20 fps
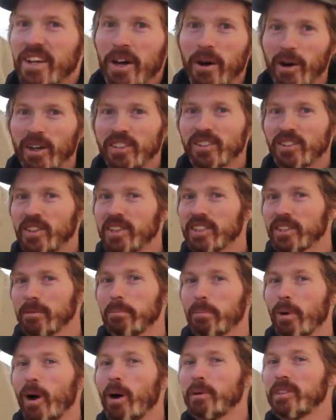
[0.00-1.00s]
All right, so this
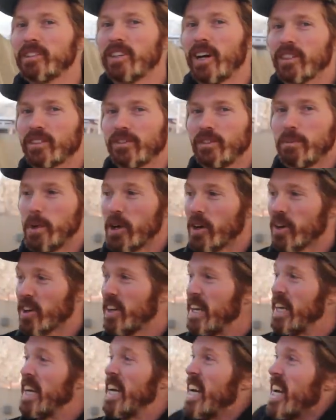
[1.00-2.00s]
probably sounds
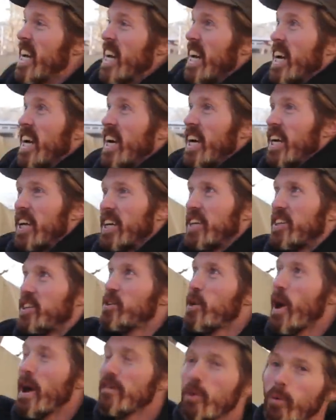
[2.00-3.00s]
familiar.
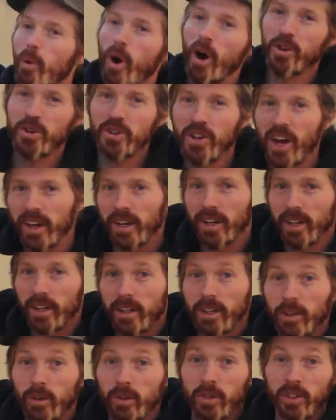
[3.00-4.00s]
You have a wall you gotta,
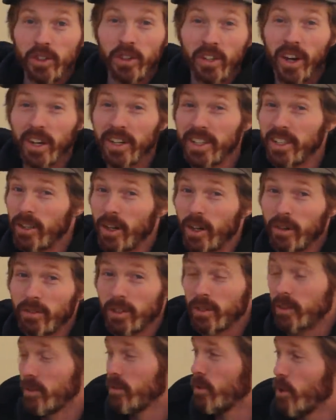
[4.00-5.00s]
you gotta get
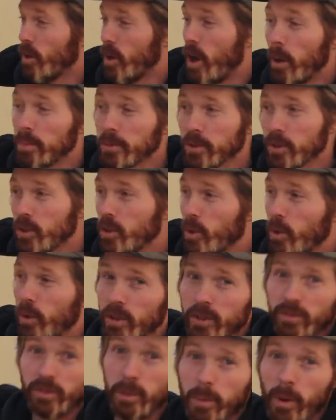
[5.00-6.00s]
over for an obstacle course, for